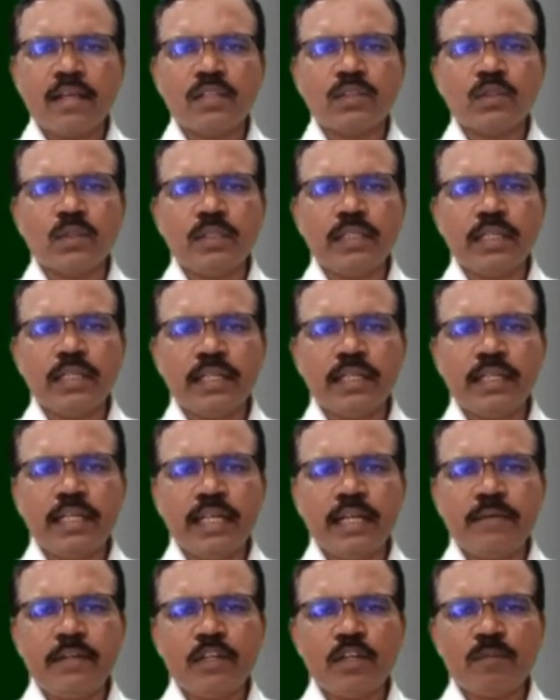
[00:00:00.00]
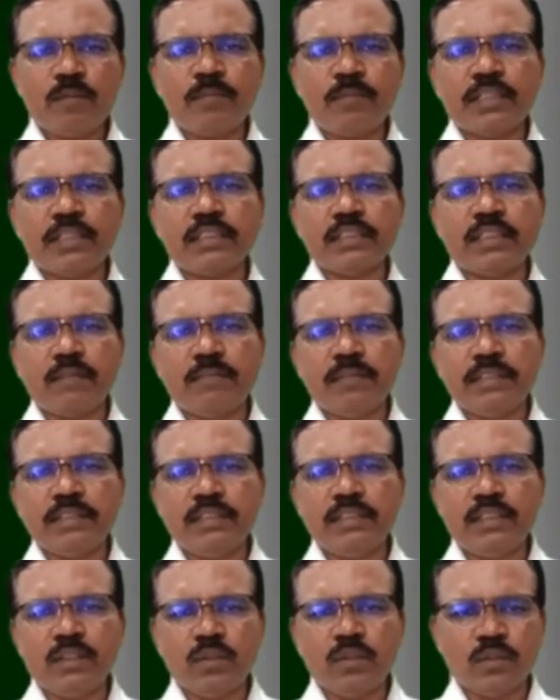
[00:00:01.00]
So here derivative of first term is
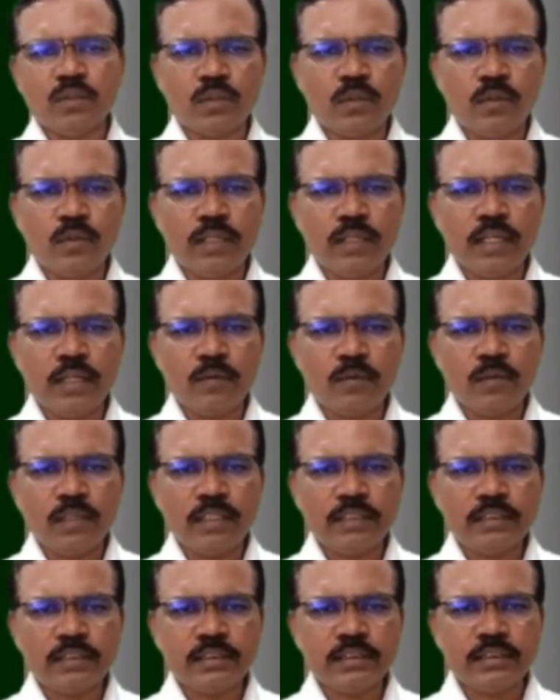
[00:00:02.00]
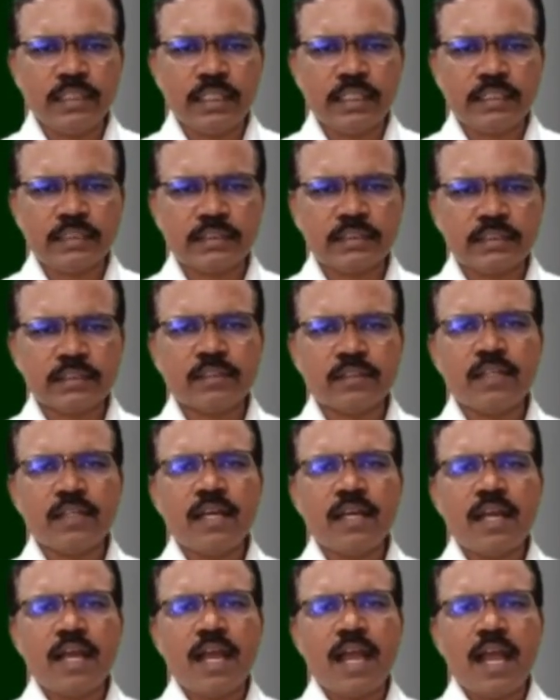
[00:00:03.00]
0. So you will get only 6.
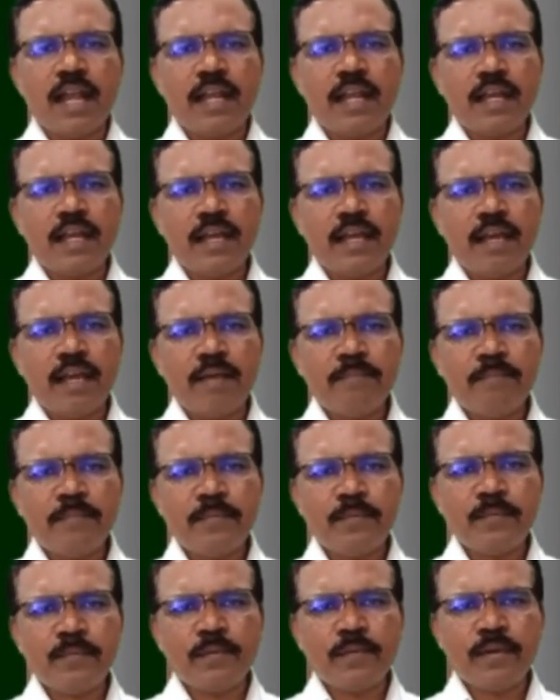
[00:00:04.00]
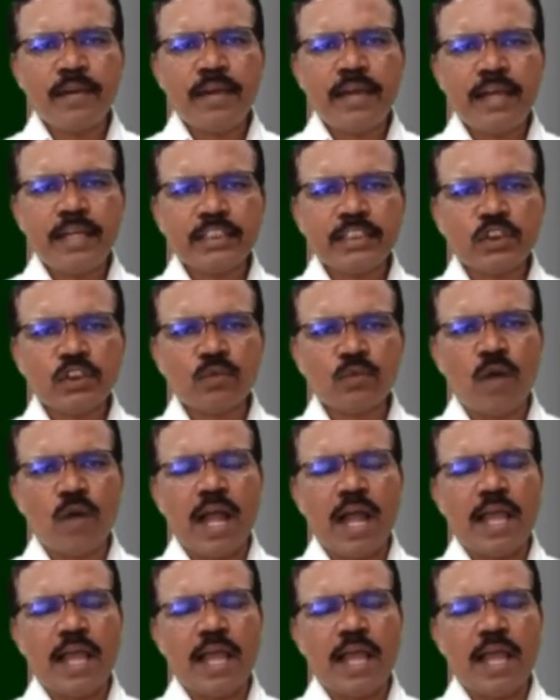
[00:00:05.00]
And fxy.